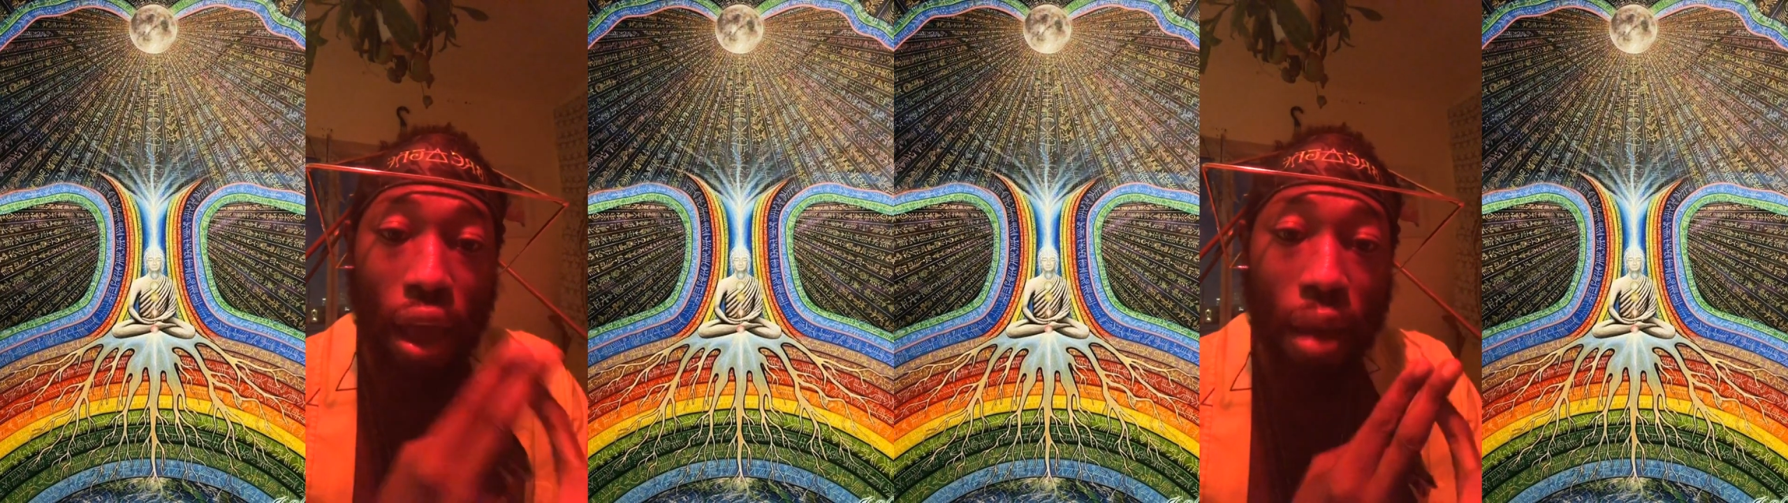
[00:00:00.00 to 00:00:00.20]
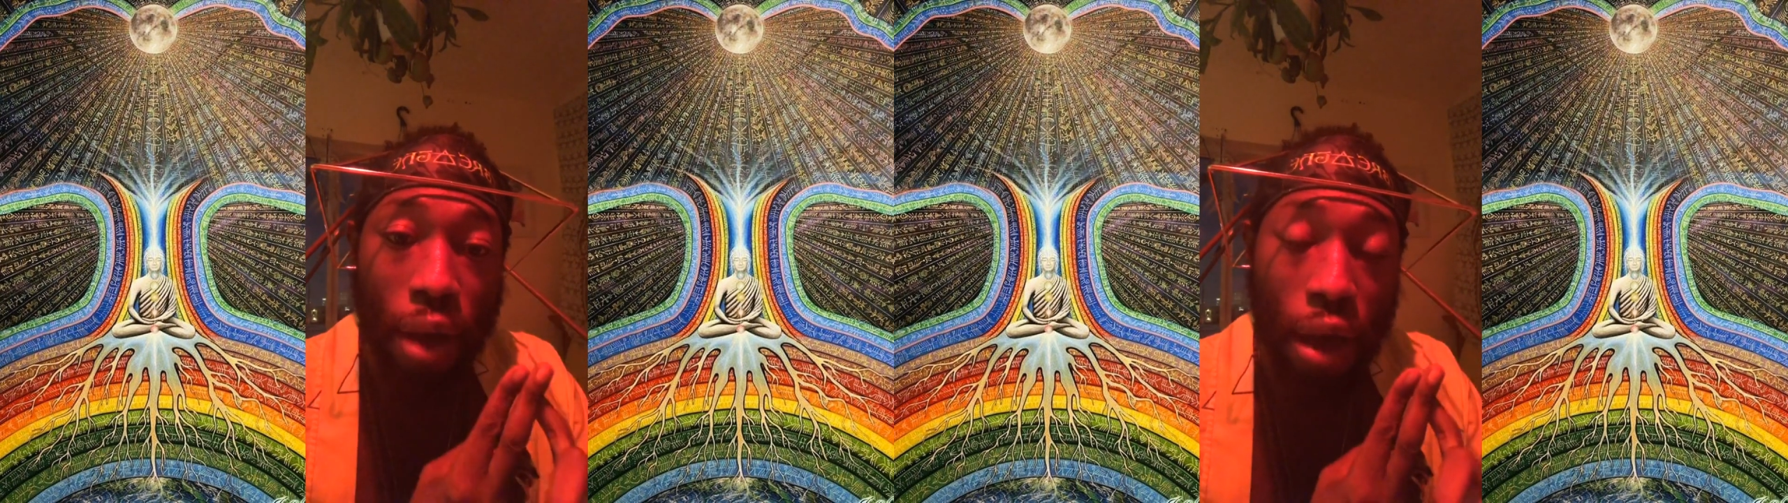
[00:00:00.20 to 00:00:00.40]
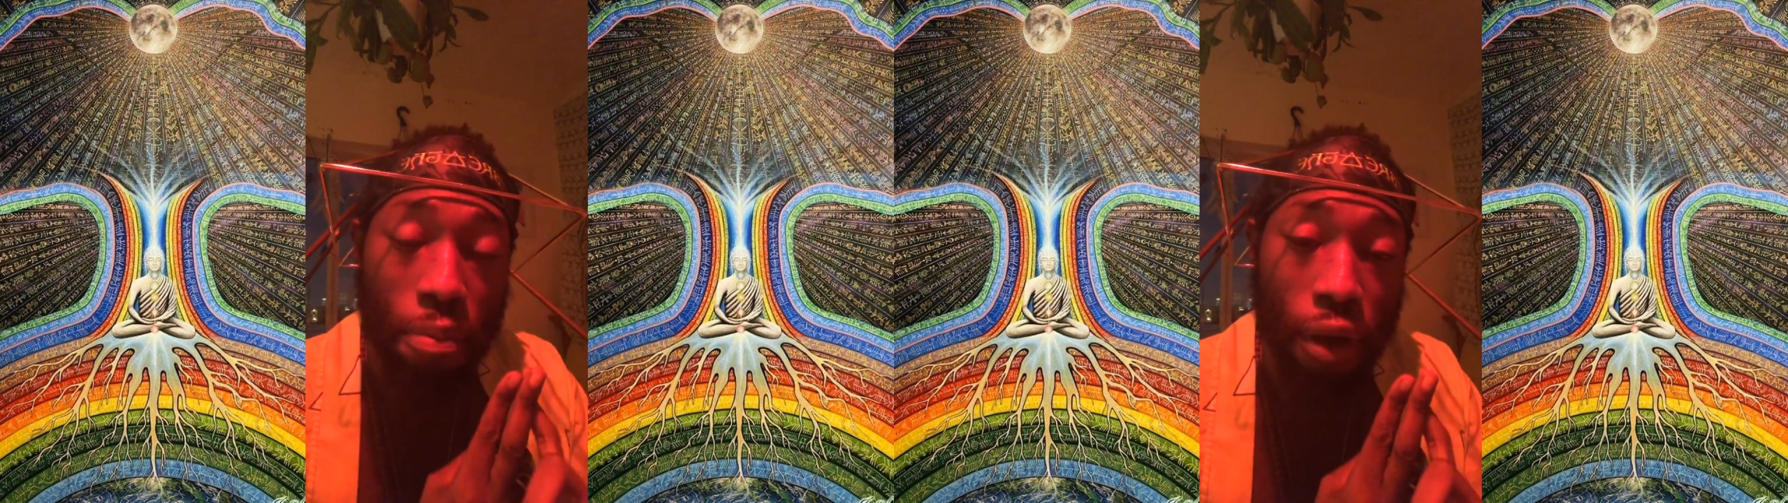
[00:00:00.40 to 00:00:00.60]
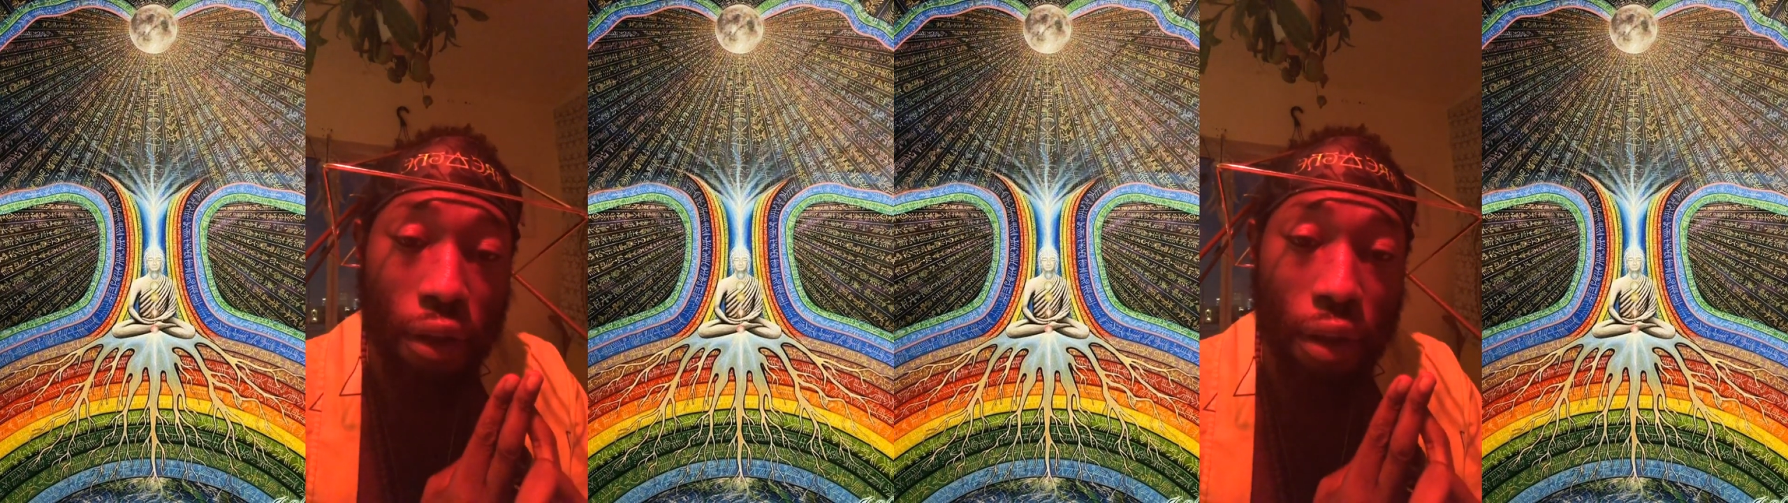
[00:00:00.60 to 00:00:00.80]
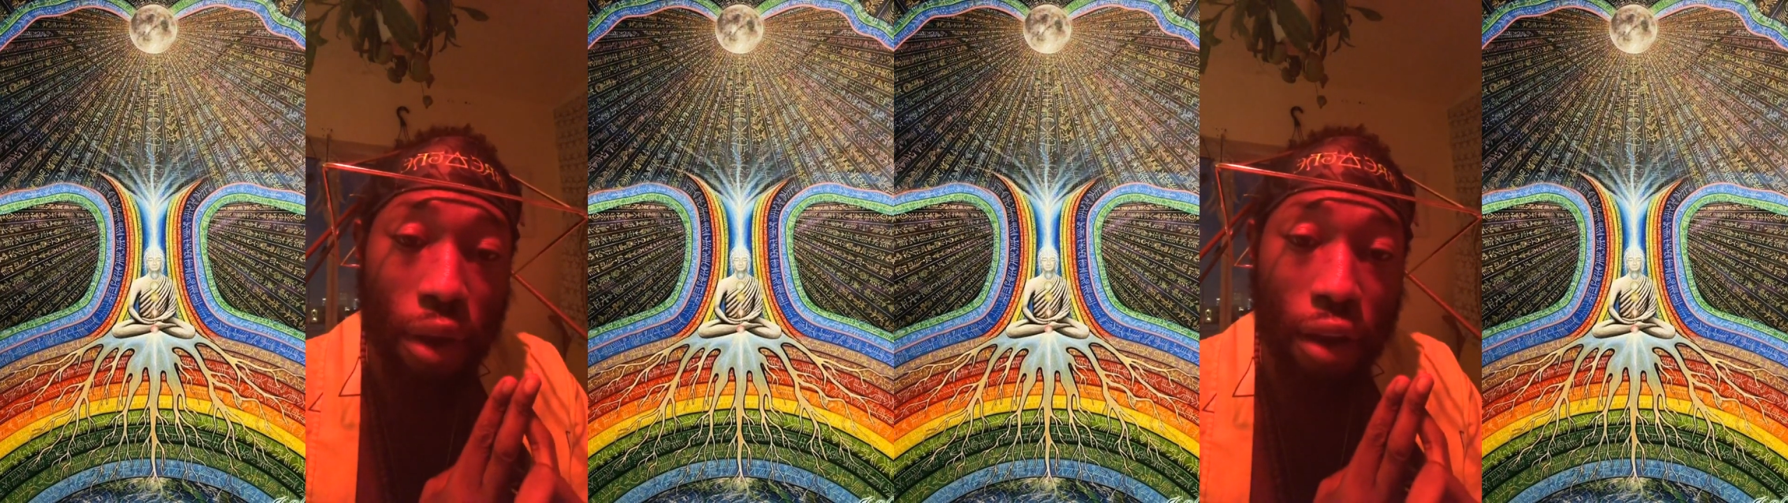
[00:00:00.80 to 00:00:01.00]
Am I
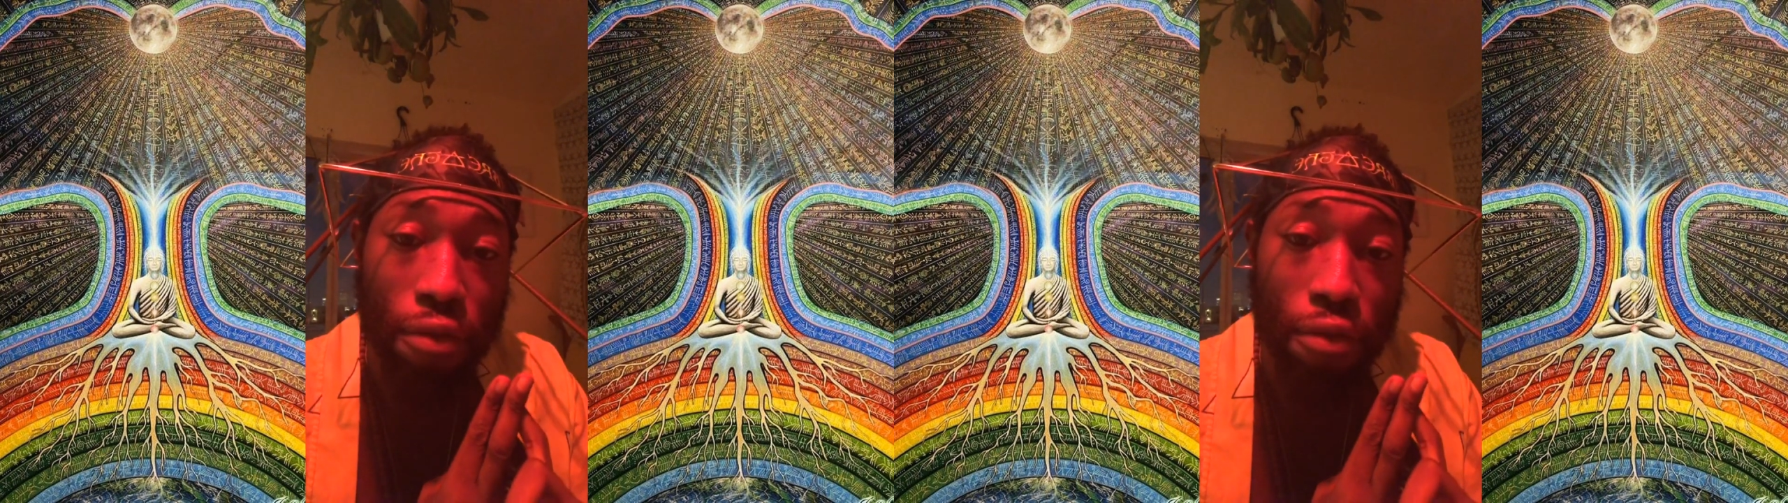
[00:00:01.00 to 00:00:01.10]
building my